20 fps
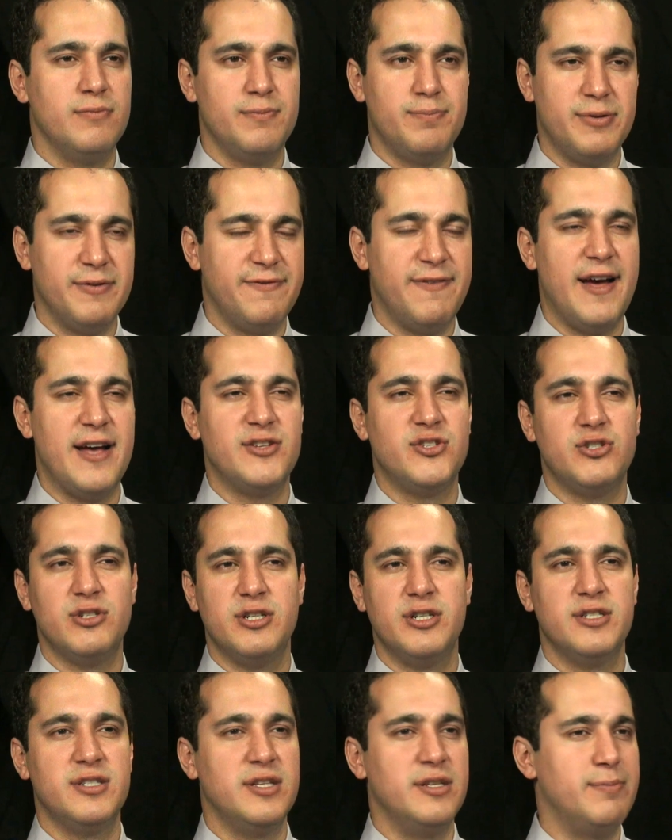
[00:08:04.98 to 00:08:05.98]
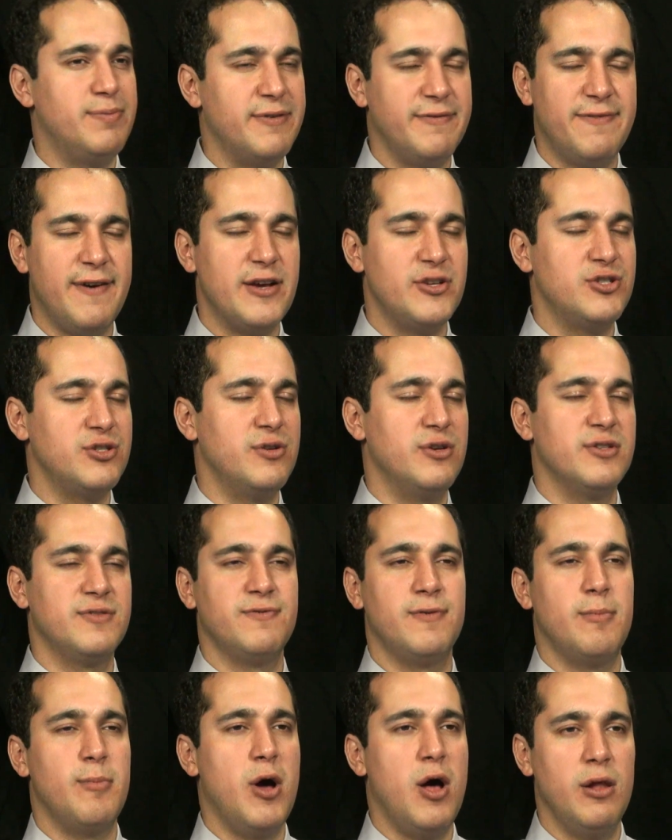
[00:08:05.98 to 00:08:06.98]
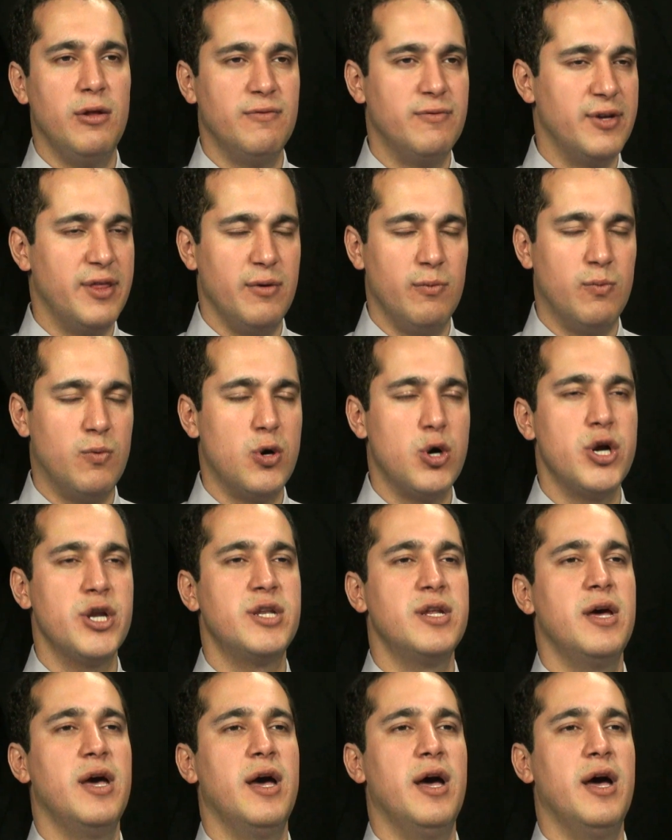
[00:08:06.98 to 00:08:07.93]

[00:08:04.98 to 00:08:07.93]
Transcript: professors, and professionals from all over the world